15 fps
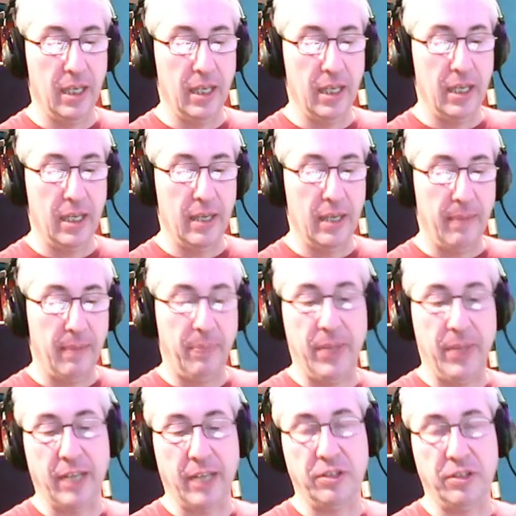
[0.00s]
That's
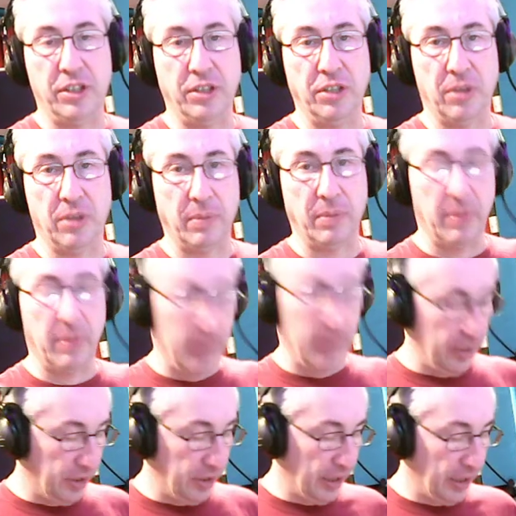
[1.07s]
G sharp diminished, and
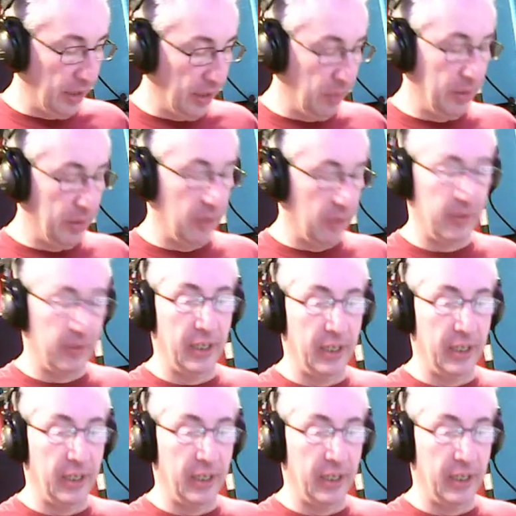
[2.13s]
it'll be over E.